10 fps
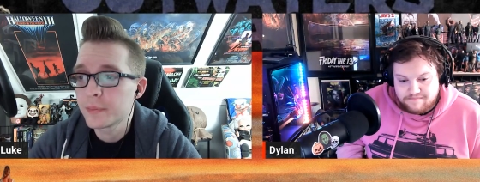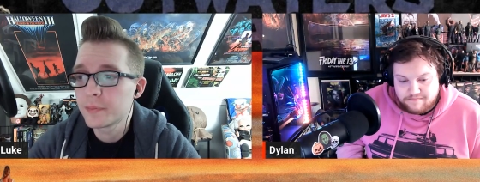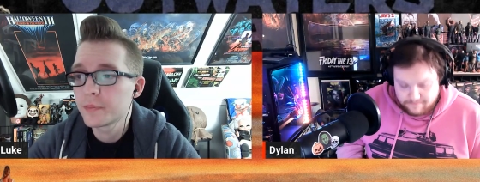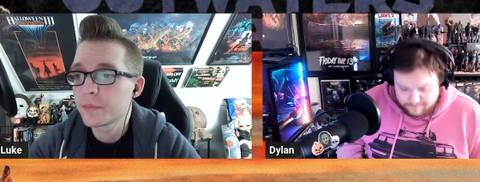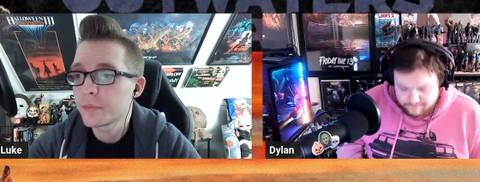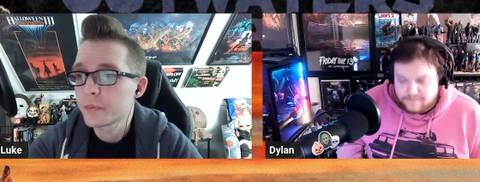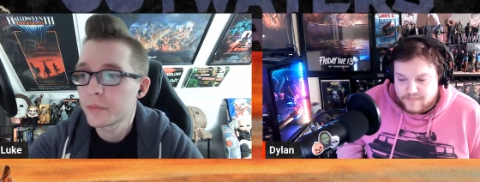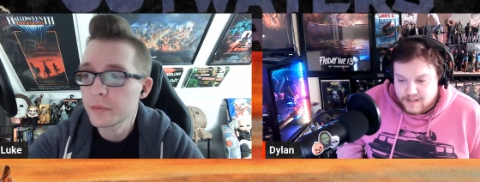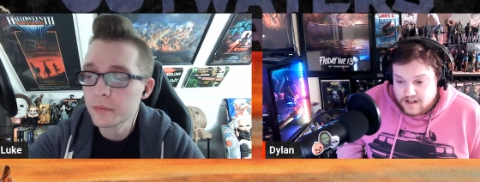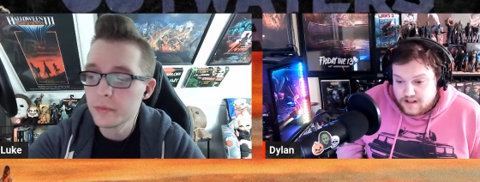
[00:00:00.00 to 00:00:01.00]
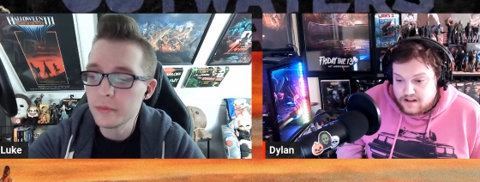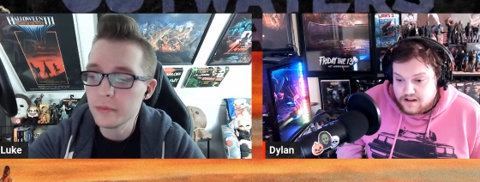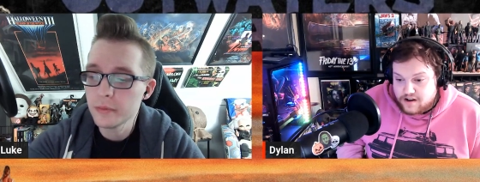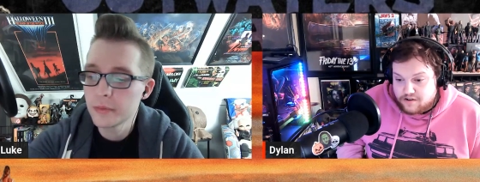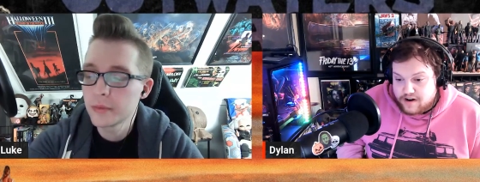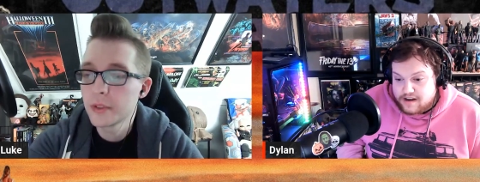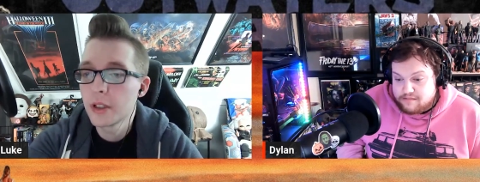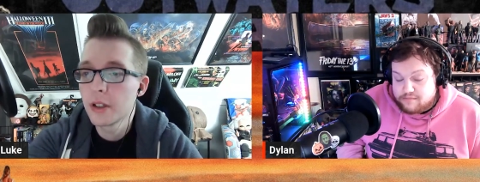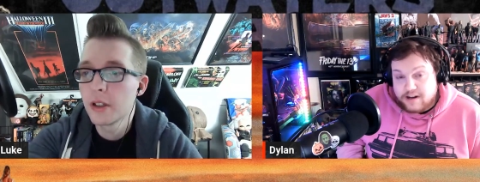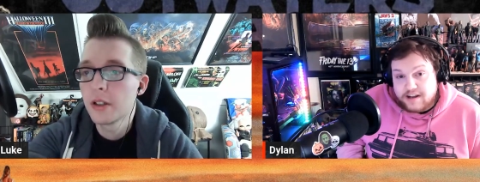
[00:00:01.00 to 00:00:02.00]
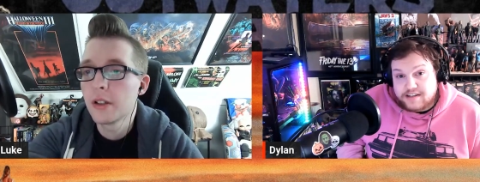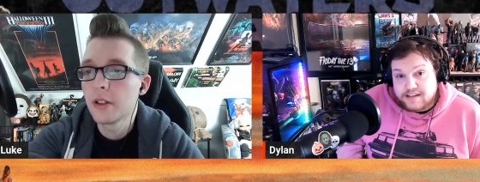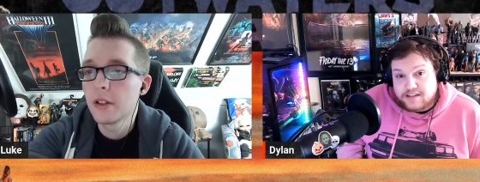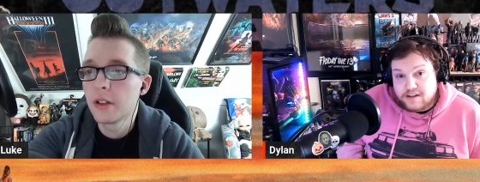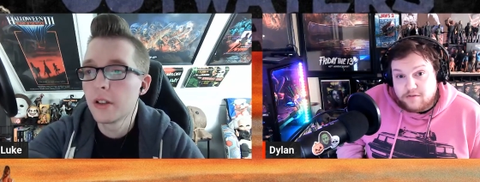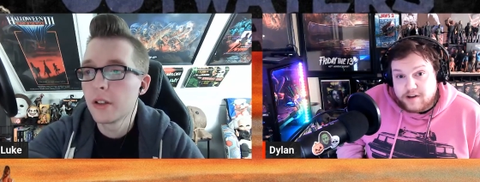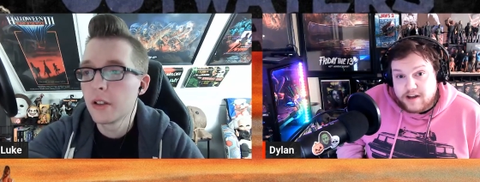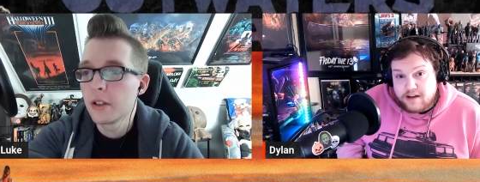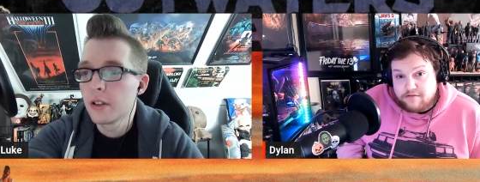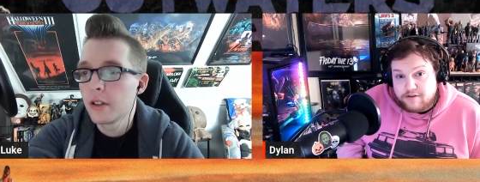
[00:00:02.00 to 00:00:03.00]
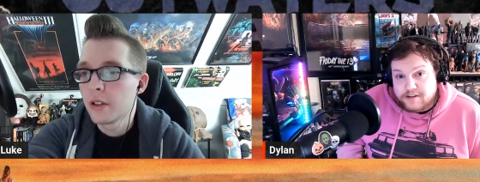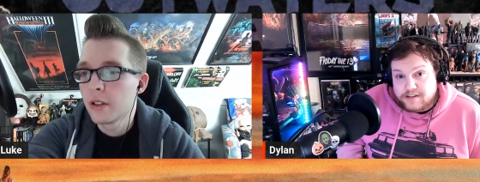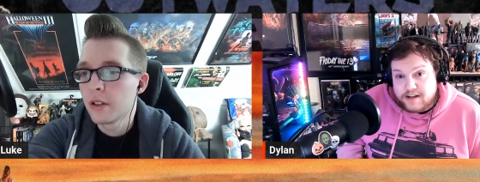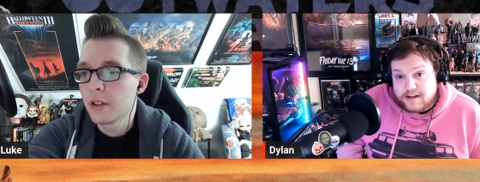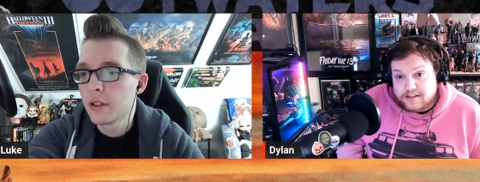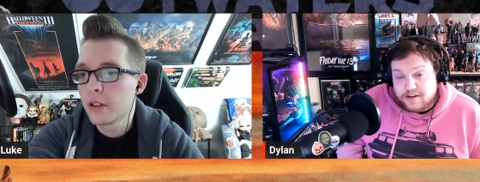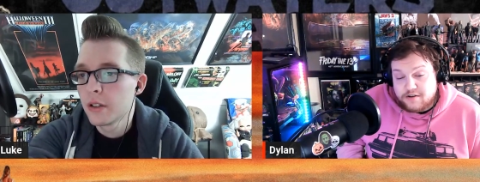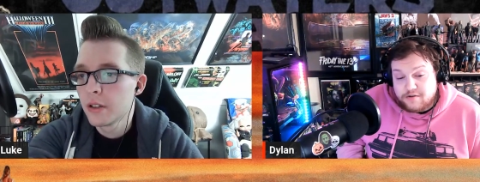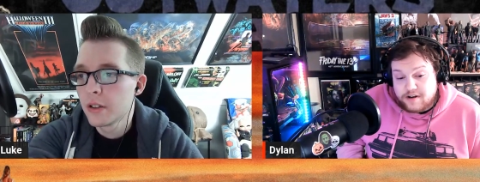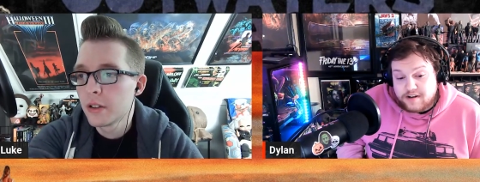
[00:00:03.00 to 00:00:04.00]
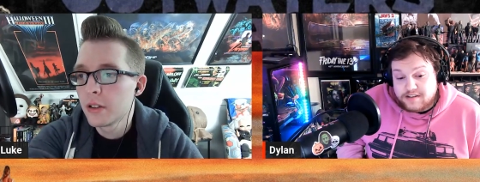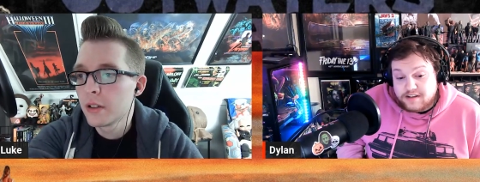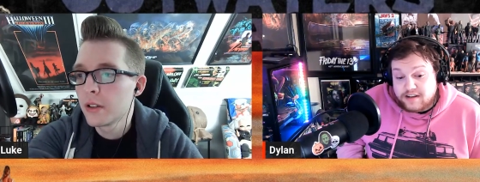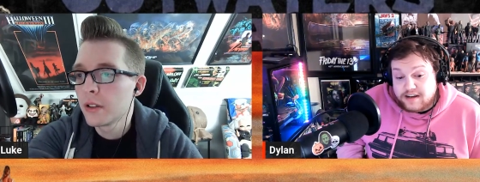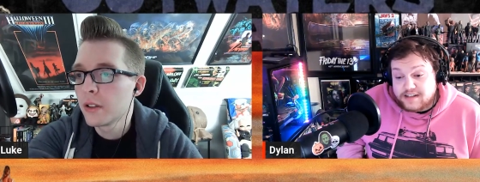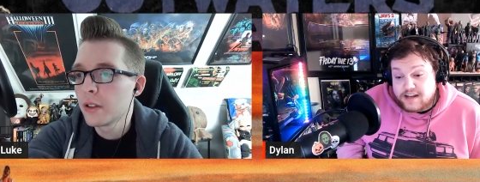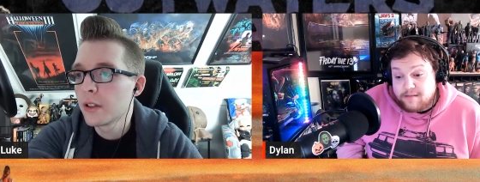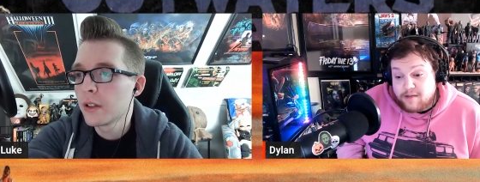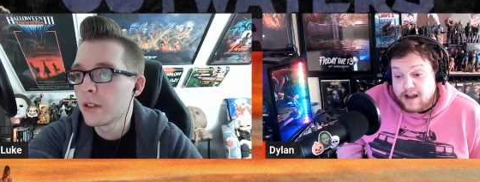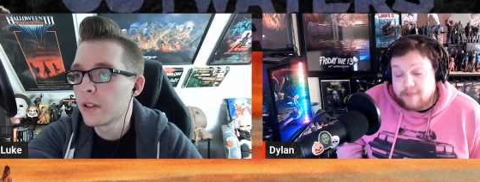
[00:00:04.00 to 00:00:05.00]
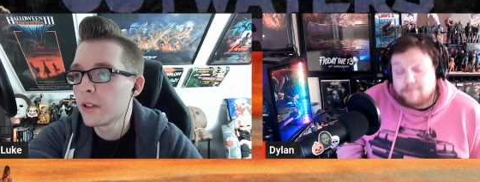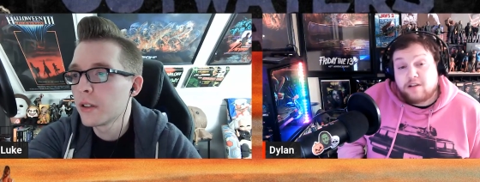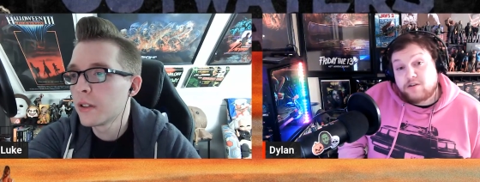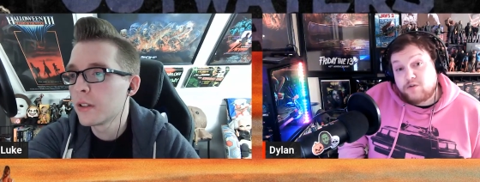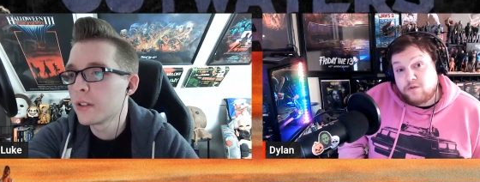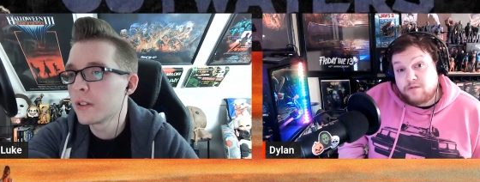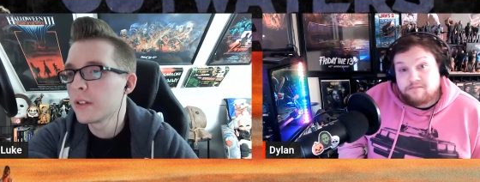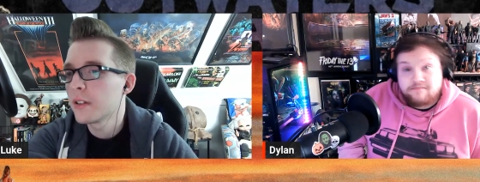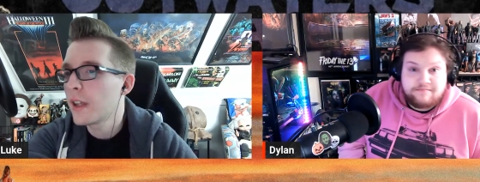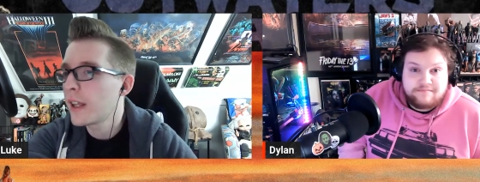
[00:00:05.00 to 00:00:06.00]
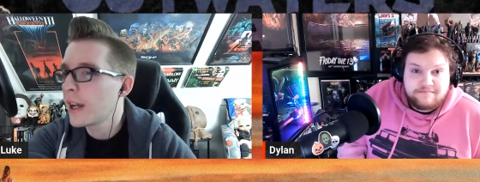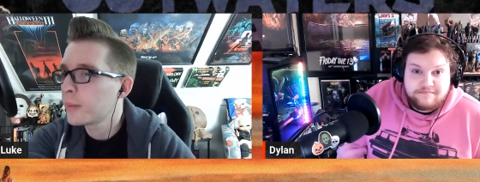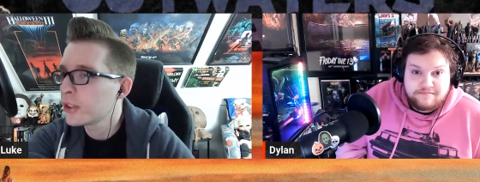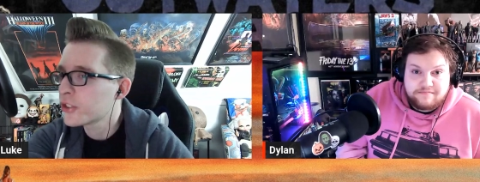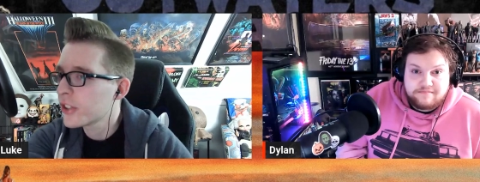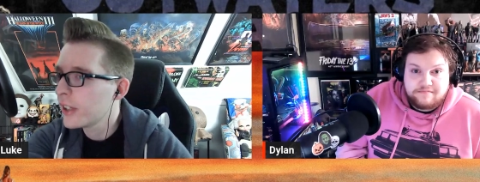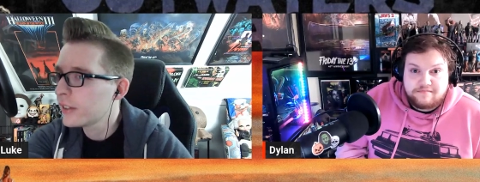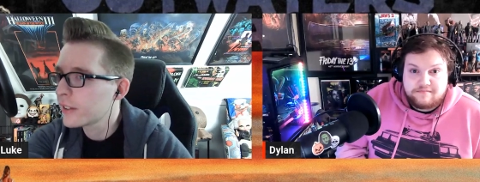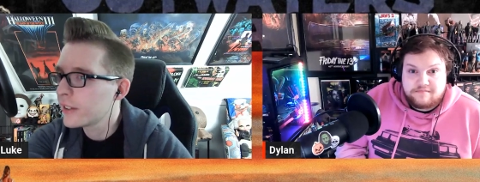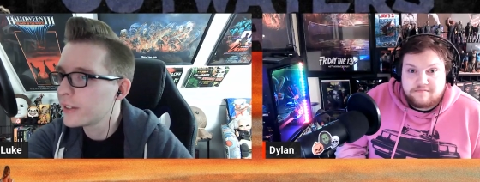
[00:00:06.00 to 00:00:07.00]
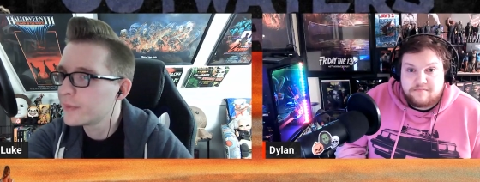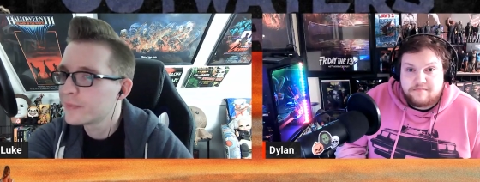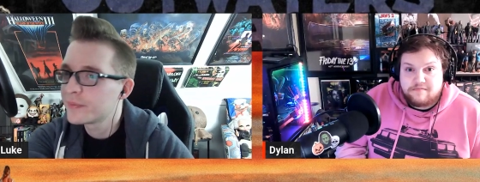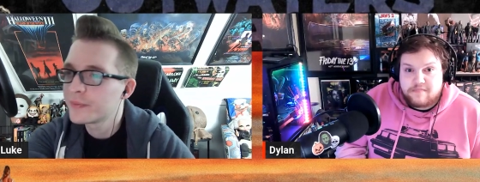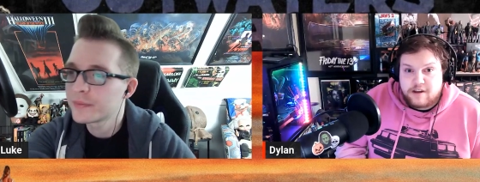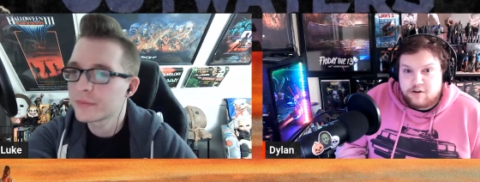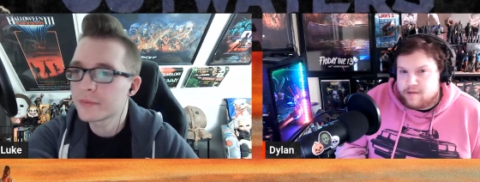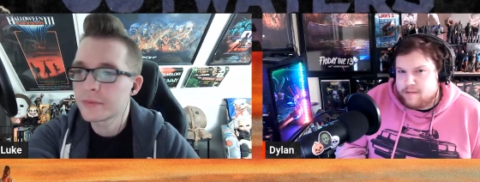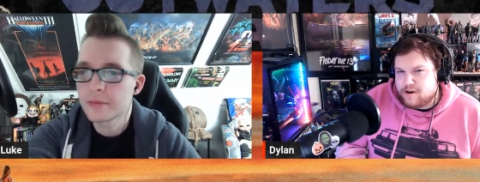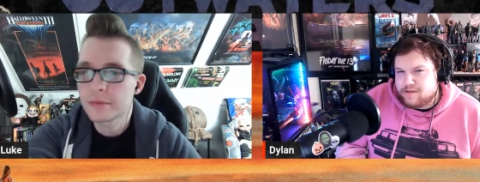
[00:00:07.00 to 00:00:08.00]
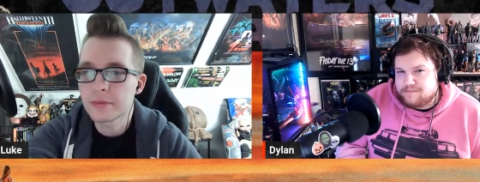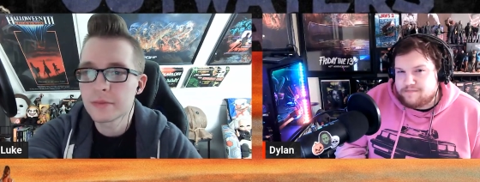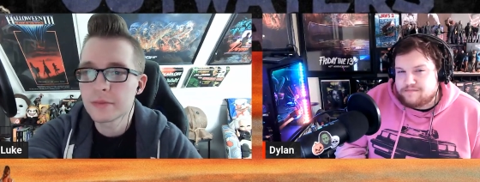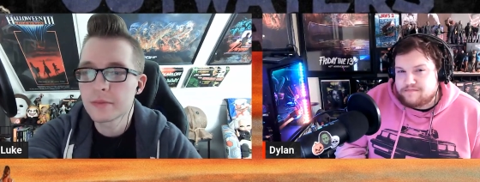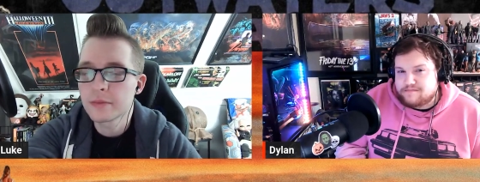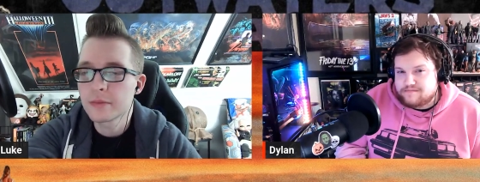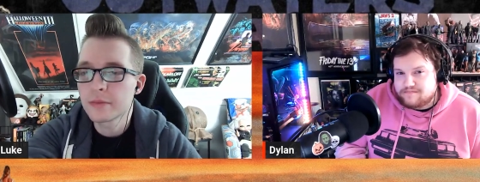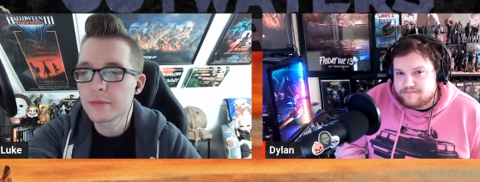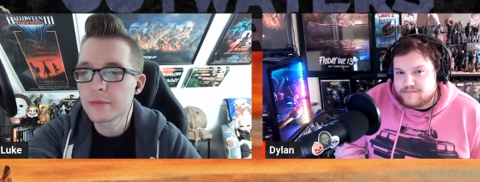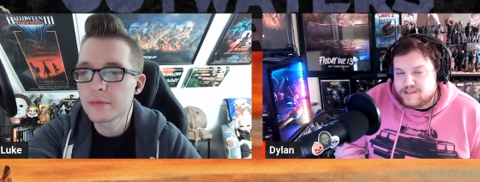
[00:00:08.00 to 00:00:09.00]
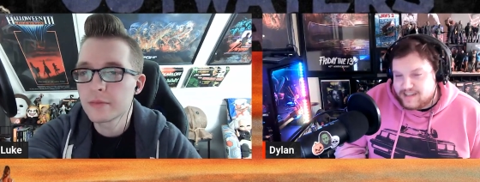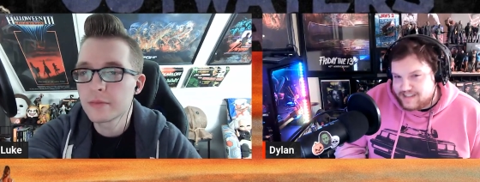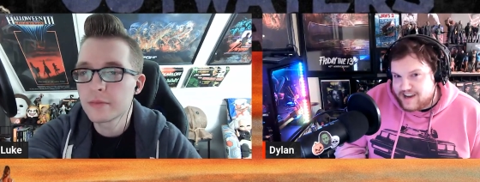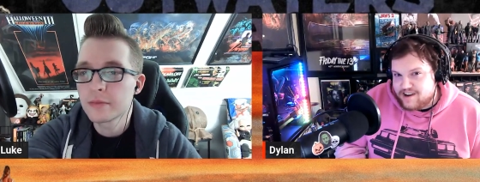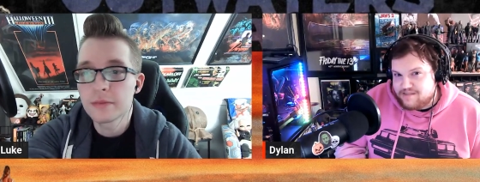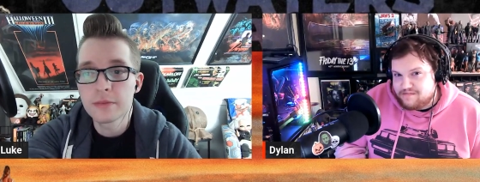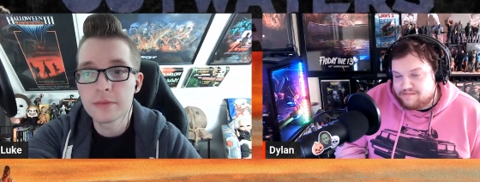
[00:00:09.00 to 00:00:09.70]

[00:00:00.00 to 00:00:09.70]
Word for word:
Speaker 1: Mm-hmm. All righty. But I guess that's all we got for you today. So uh, until next time, I'm Dylan Newell.
Speaker 2: And I'm Luke Janesco.
Speaker 1: And remember, stay scared.